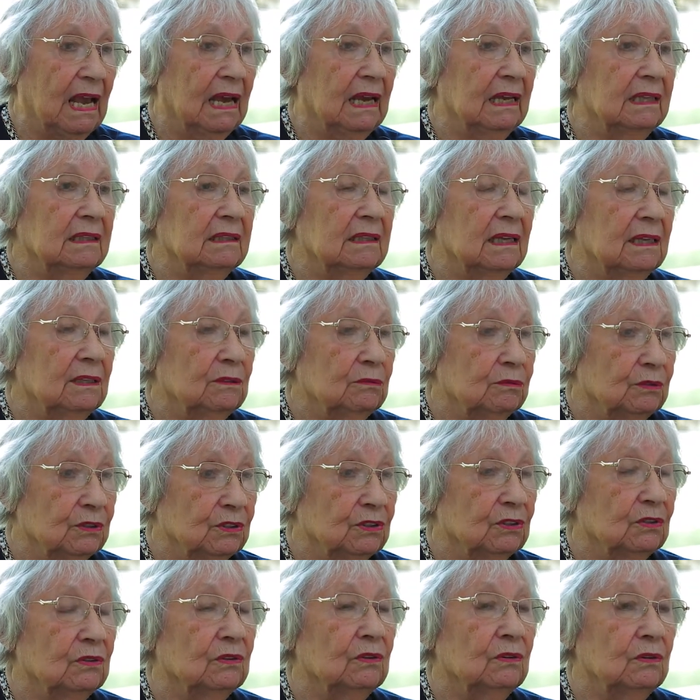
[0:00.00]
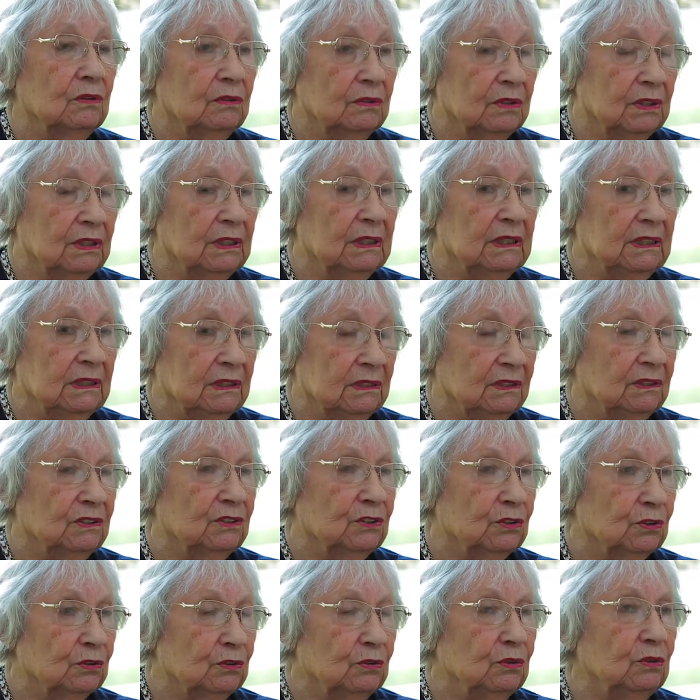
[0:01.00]
And that was all in
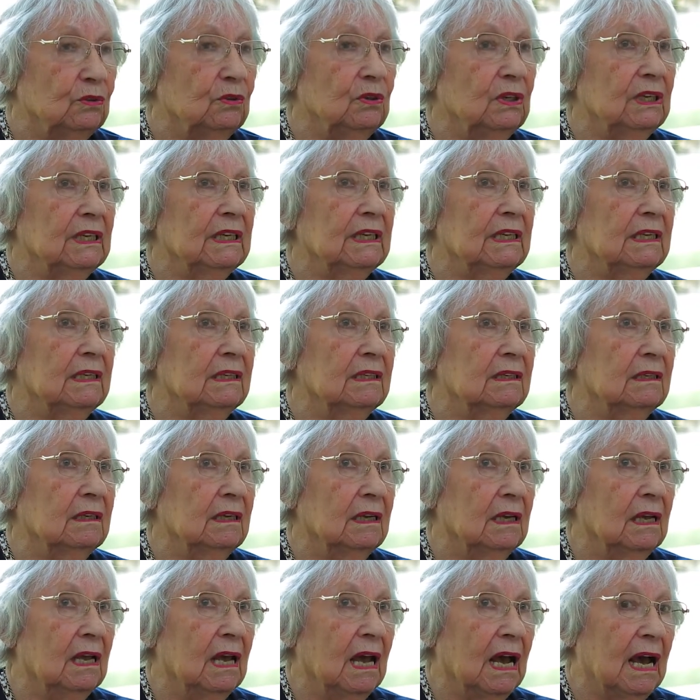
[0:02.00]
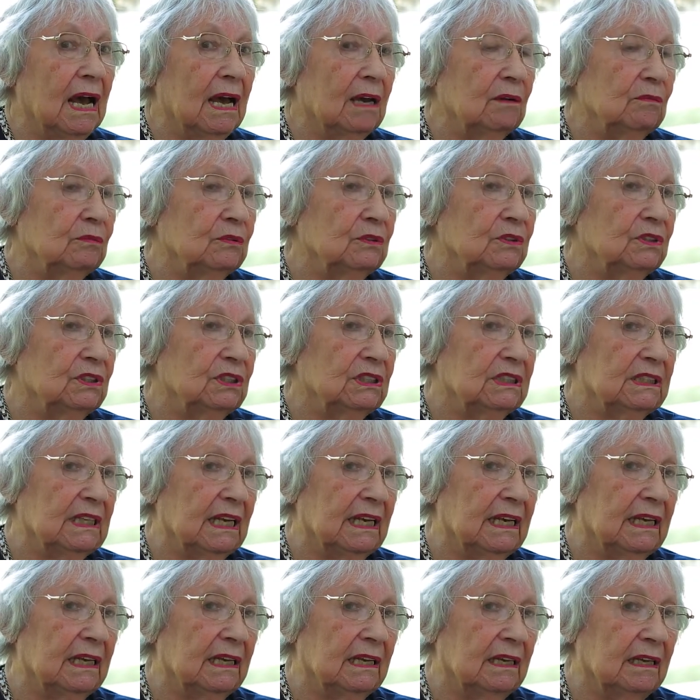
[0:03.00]
school, I would
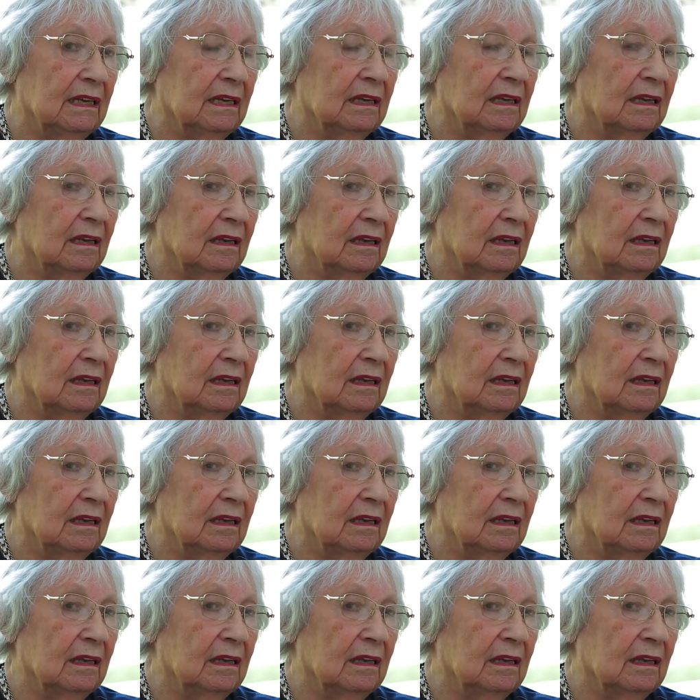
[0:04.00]
say,